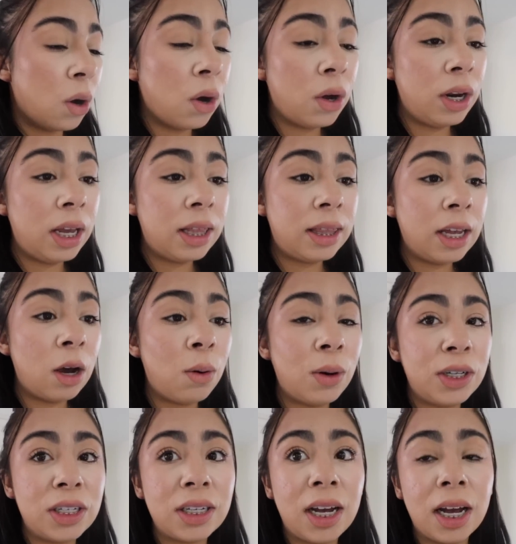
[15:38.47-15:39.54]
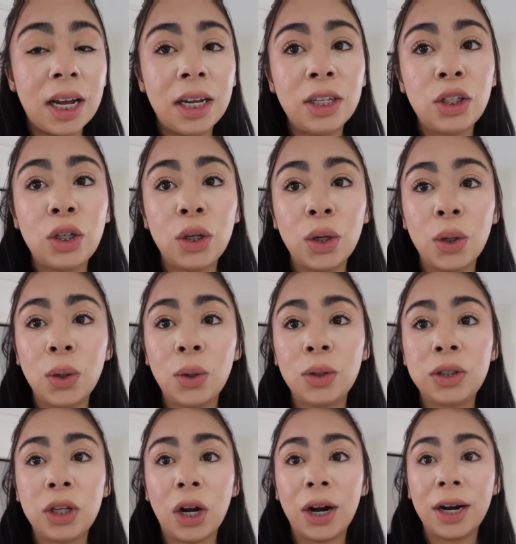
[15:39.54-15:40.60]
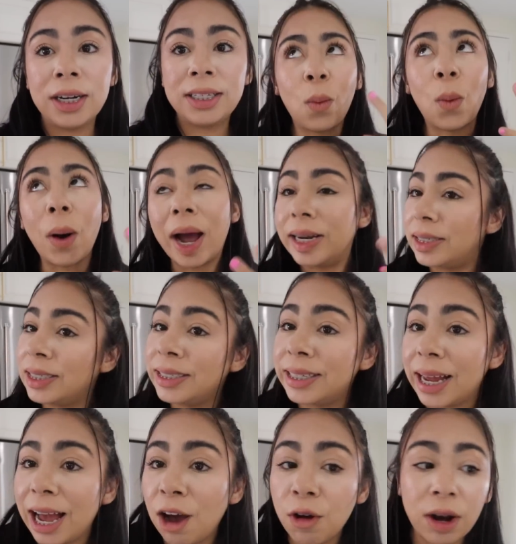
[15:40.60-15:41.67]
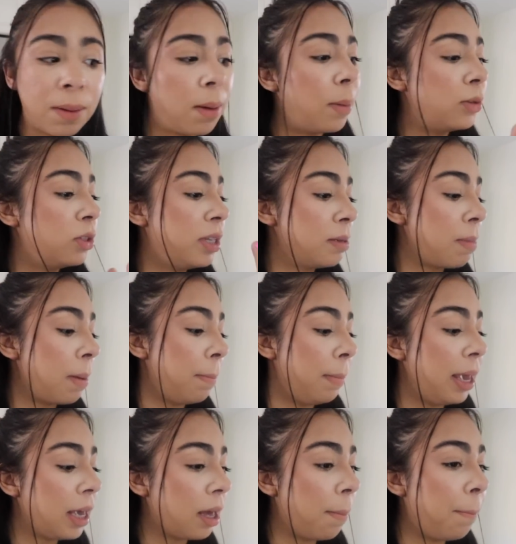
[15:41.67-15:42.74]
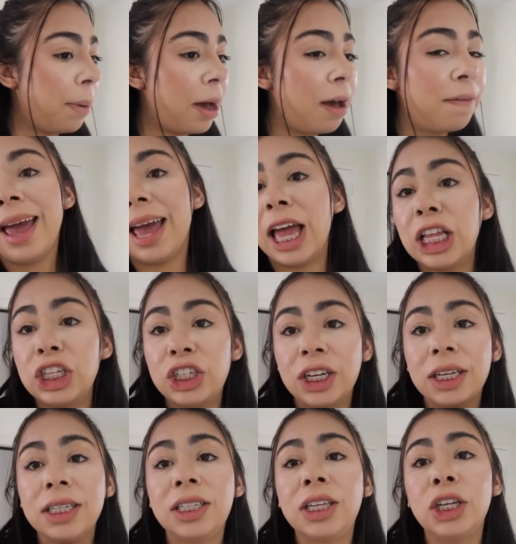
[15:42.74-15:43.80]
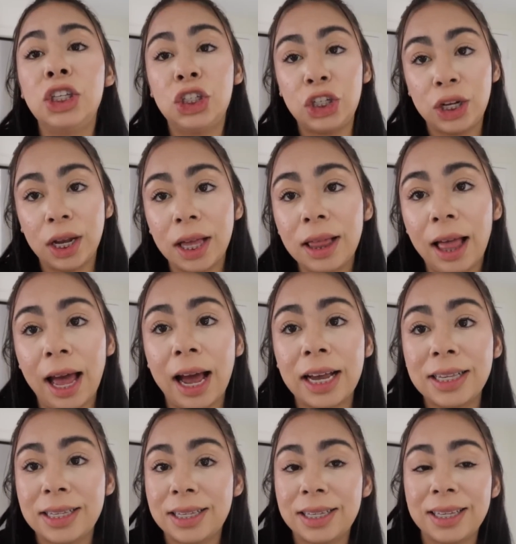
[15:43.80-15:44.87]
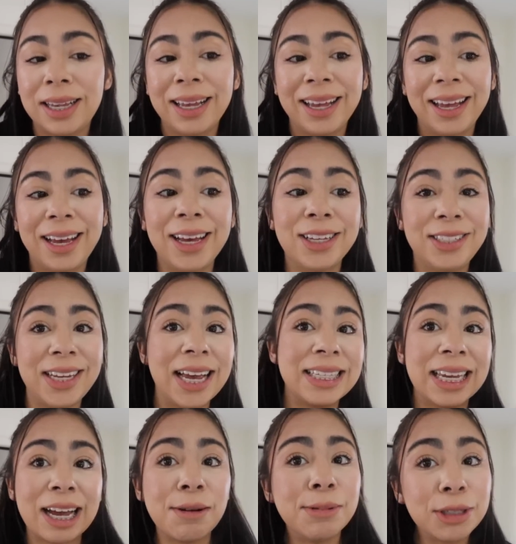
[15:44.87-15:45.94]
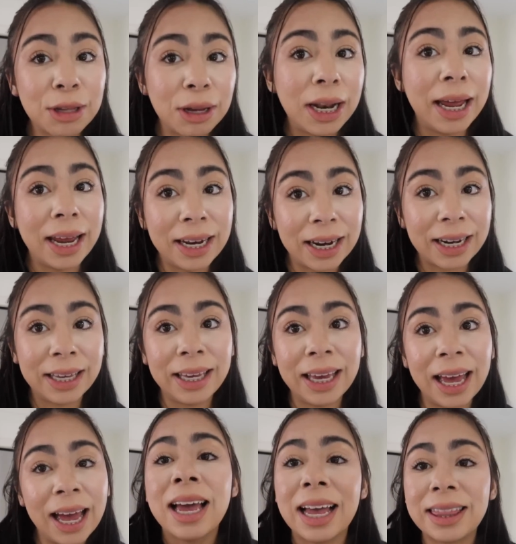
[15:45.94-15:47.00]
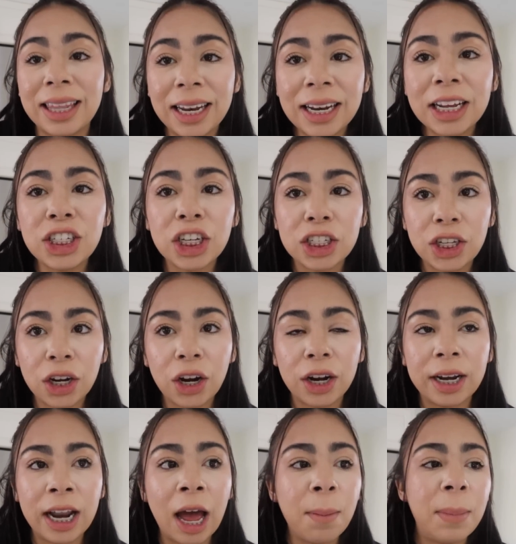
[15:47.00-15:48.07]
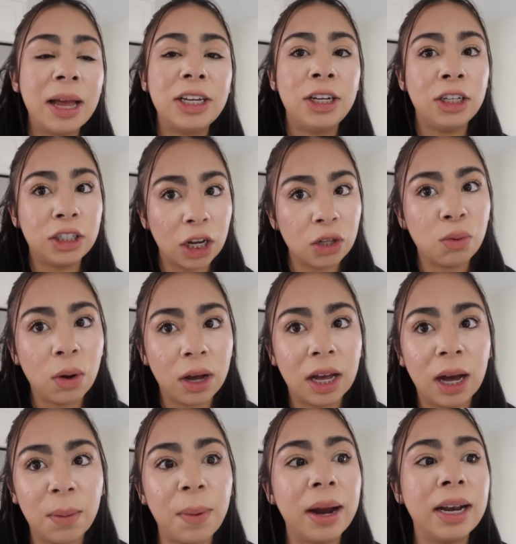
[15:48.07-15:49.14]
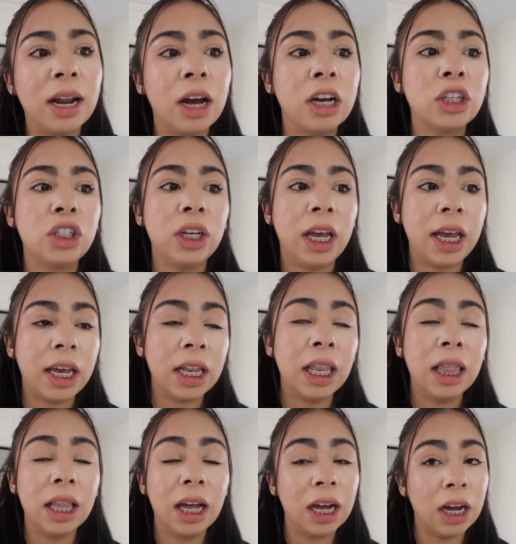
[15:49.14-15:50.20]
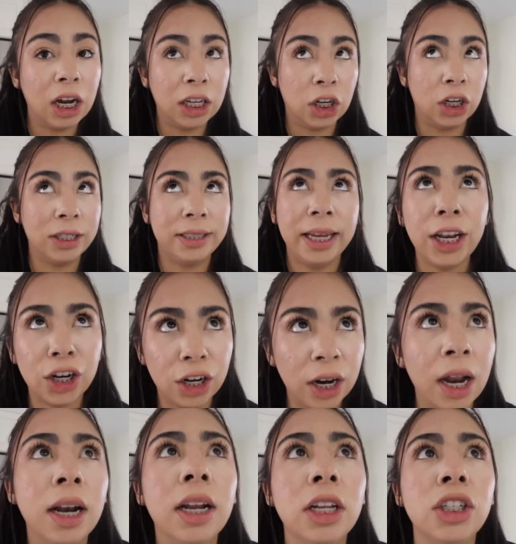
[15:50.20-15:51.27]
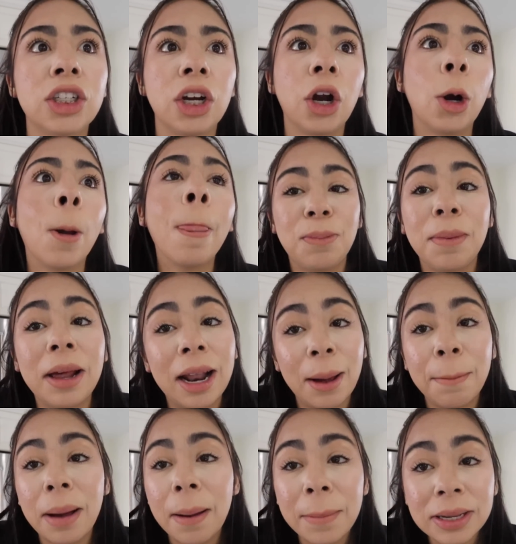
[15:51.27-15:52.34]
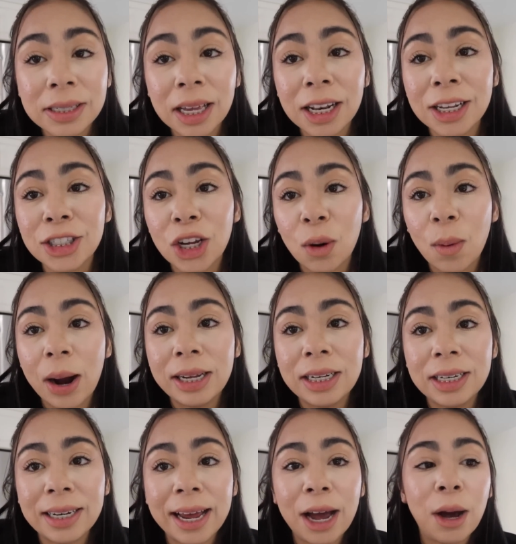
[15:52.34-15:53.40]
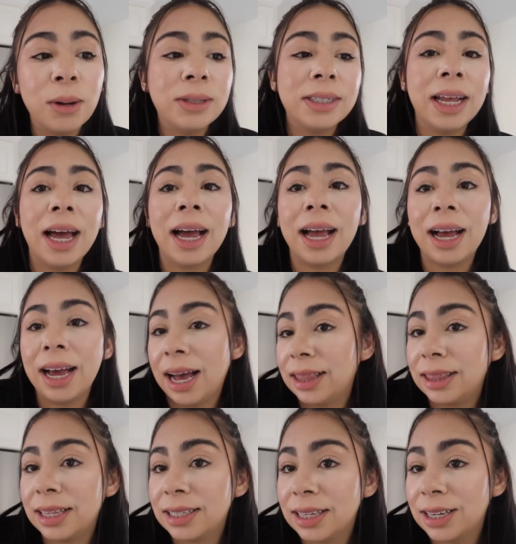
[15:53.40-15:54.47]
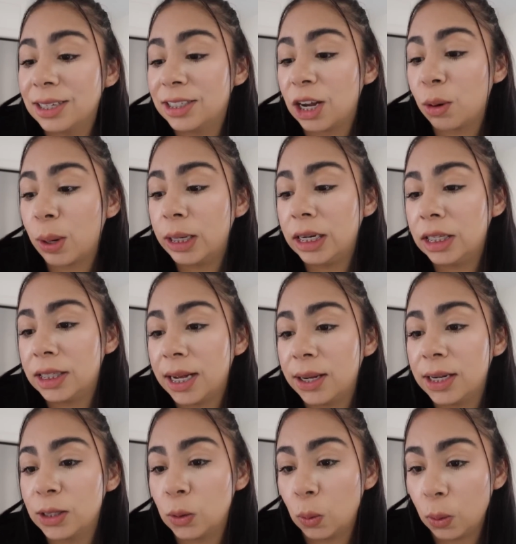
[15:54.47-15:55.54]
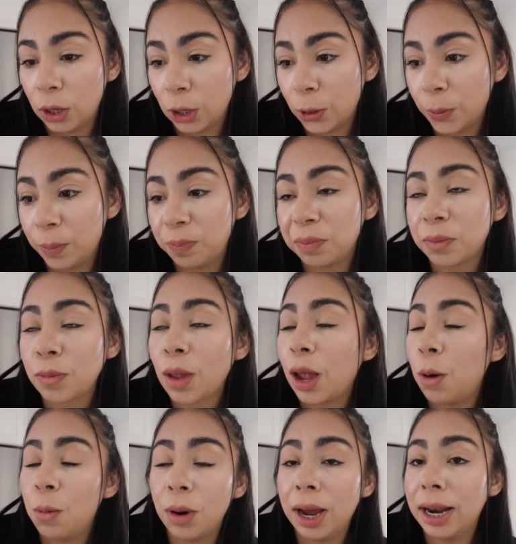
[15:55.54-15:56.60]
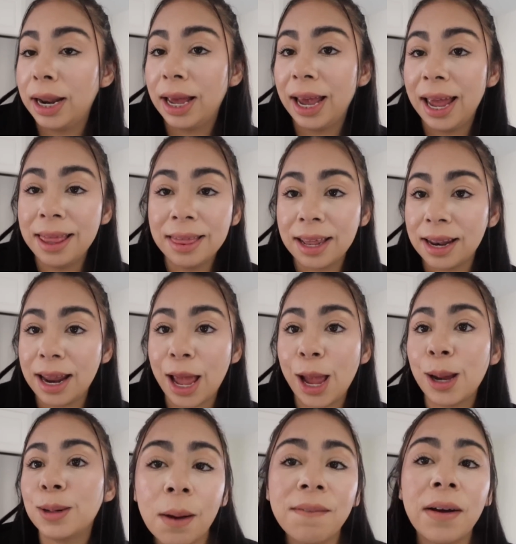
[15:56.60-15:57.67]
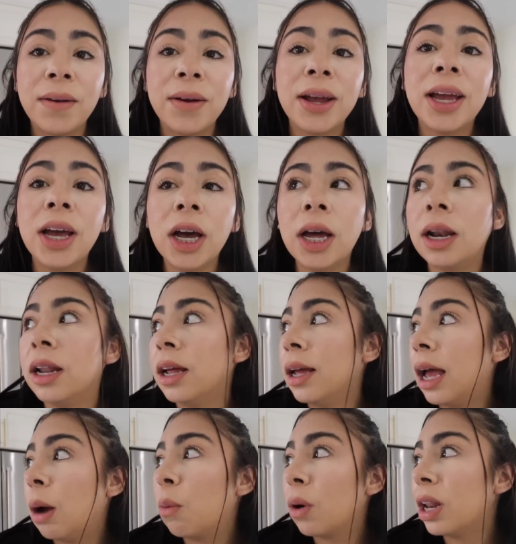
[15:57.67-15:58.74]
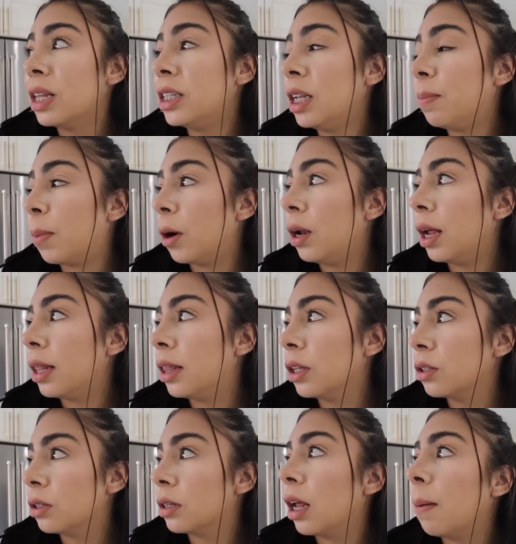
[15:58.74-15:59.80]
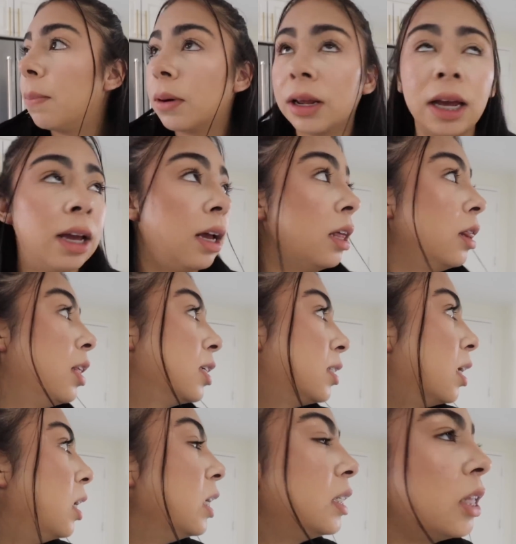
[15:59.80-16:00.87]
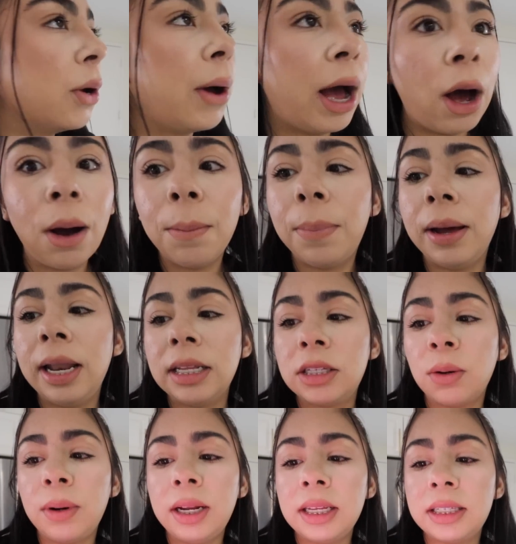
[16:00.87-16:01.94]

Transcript: ahorita we're just going to start winding down. I'm about to take my makeup off and just chillax. Ya sacamos toda la energía. Catalina just took her nap and she just woke up right now. She had her dinner, not lunch, girl. But mama's gonna start winding down. Gata's gonna start winding down as well. And we're gonna end the night very good. We're gonna sleep early, I think, tonight because the sun is still out, but it's already